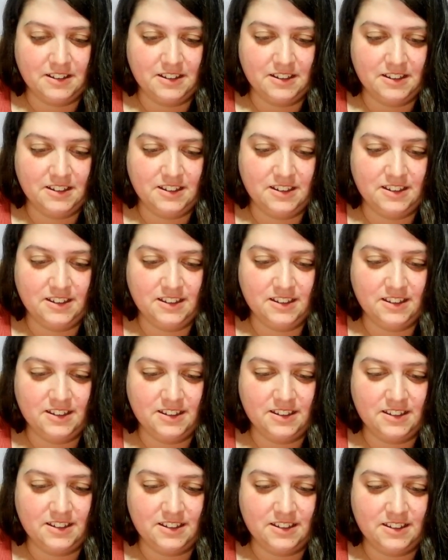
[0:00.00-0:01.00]

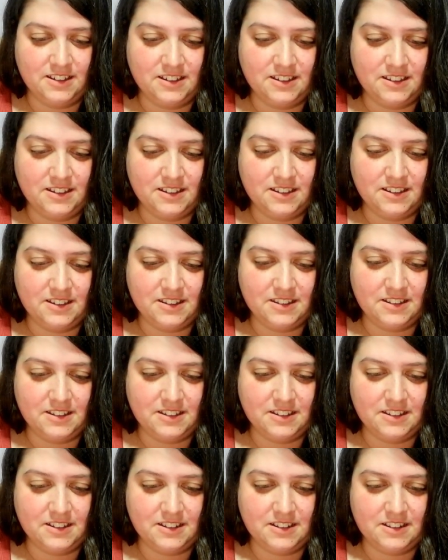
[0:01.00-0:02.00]

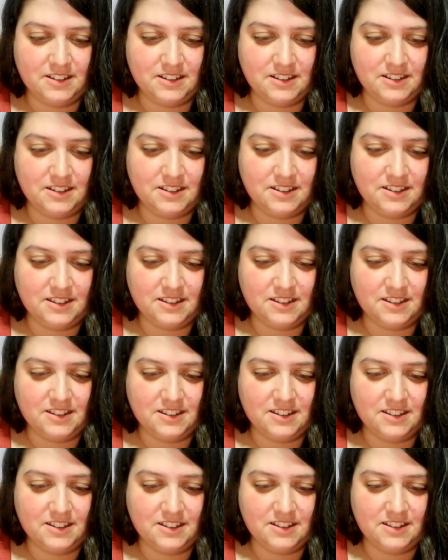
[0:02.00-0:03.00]
(no one is talking)